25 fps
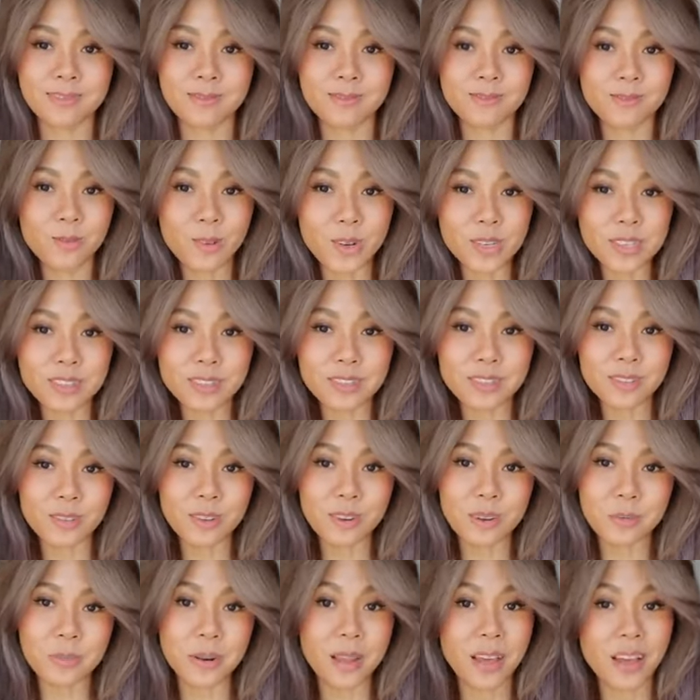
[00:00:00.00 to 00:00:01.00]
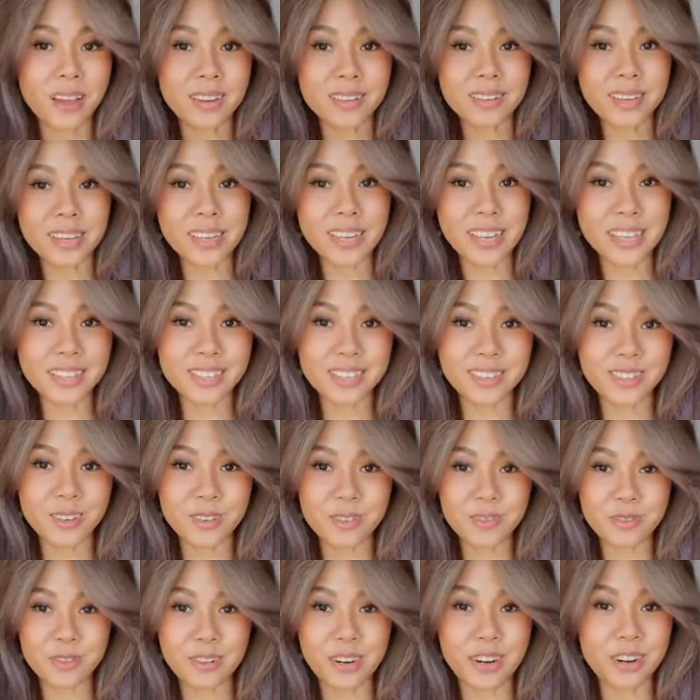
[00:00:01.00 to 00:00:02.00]
Once you're a blonde, I guess
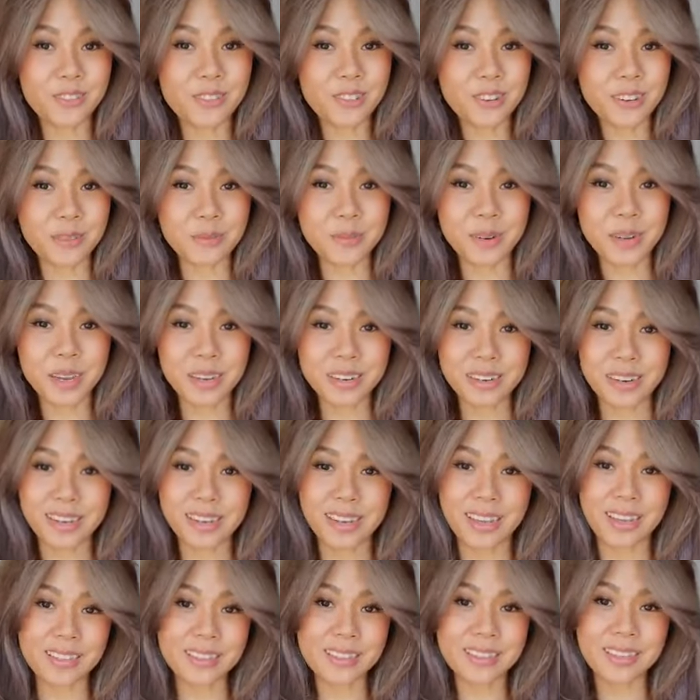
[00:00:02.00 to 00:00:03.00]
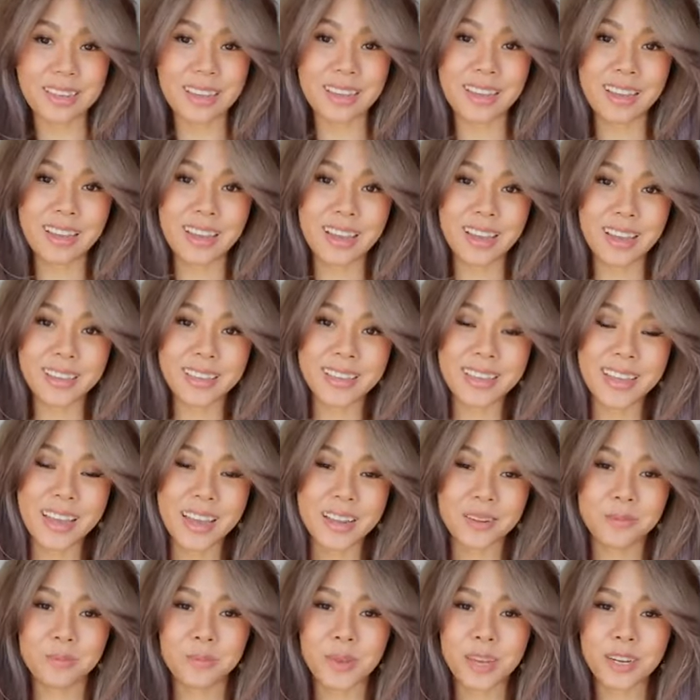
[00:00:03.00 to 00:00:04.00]
you're forever a blonde, I guess. I
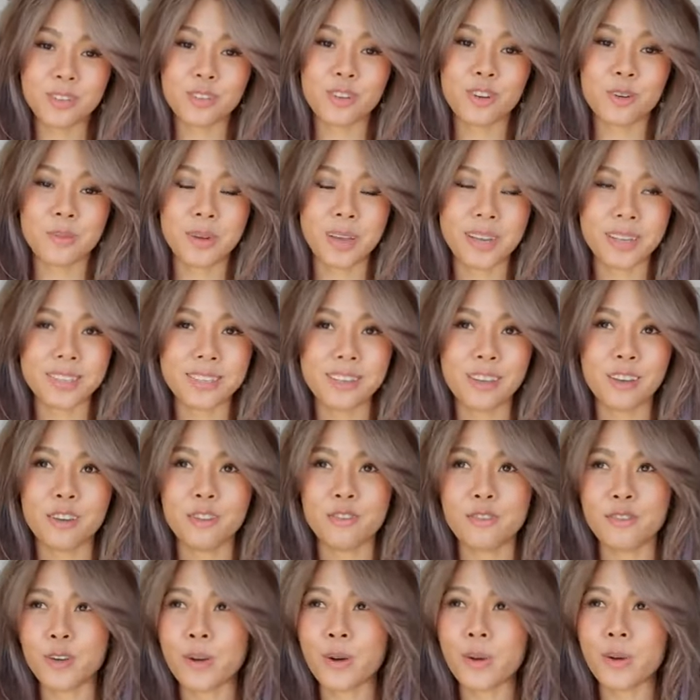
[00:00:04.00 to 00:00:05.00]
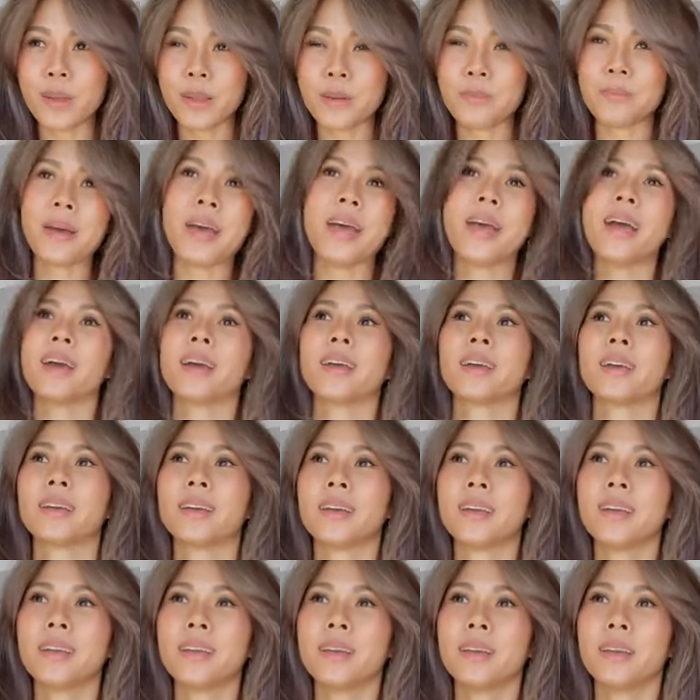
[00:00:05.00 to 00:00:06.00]
can't picture myself going back
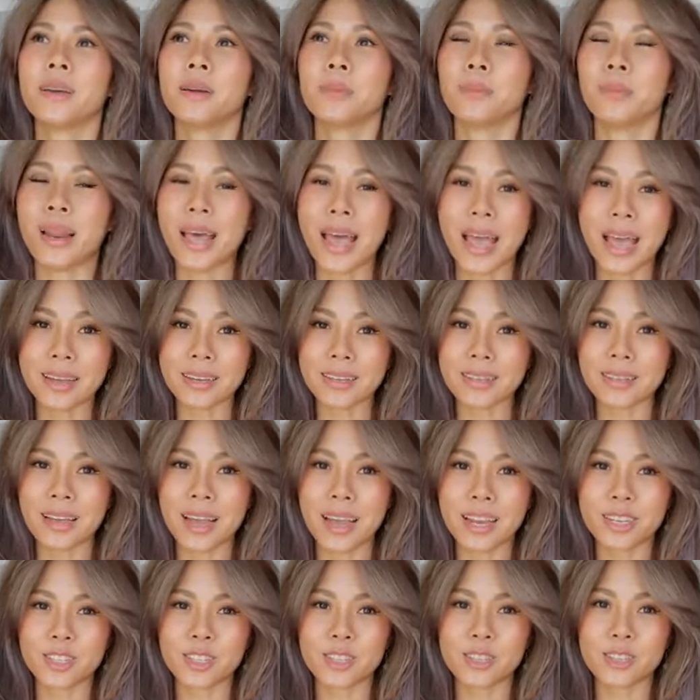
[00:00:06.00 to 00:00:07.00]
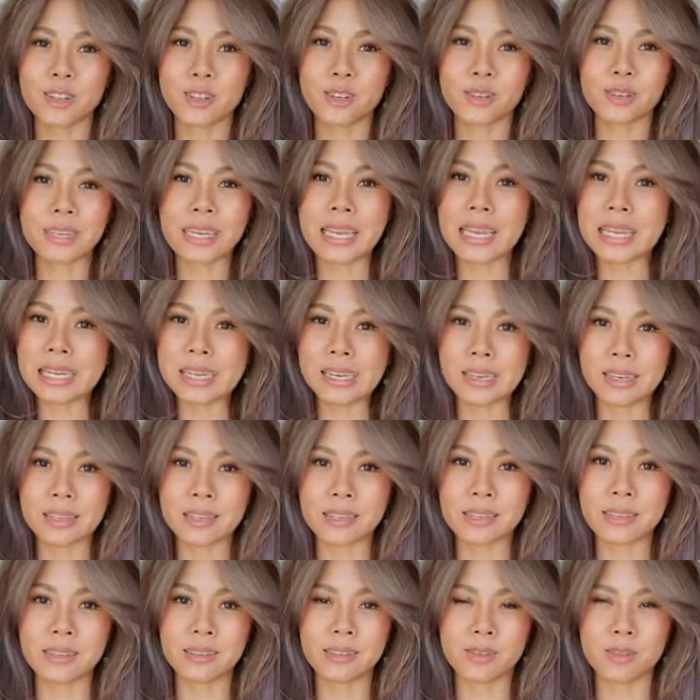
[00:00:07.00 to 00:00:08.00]
black. I just look
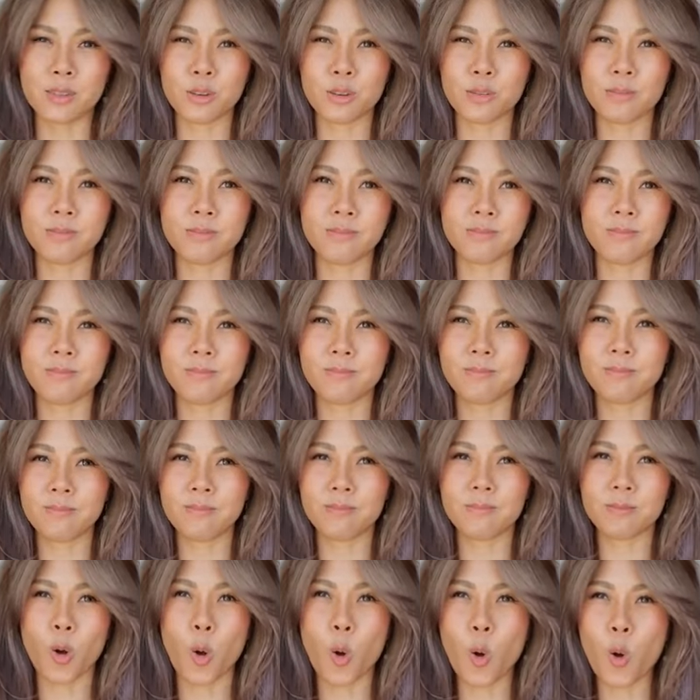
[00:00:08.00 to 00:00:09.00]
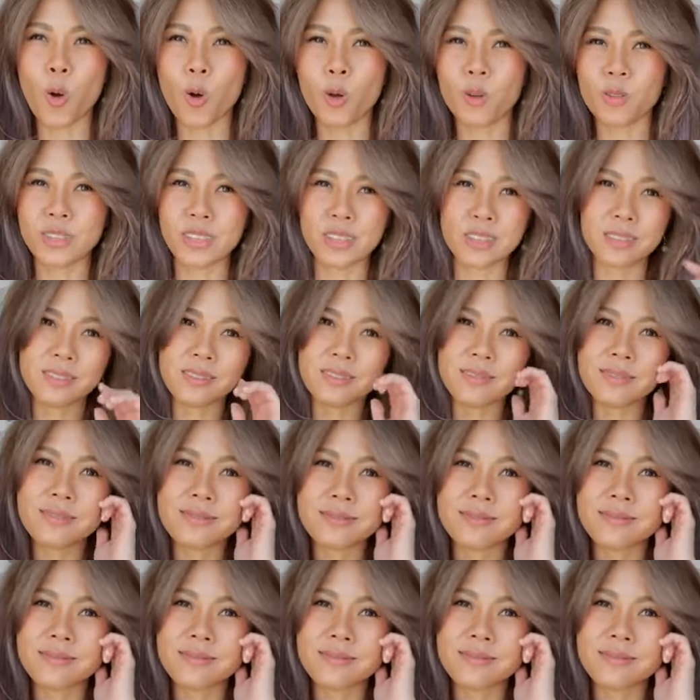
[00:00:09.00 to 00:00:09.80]
hideous and old and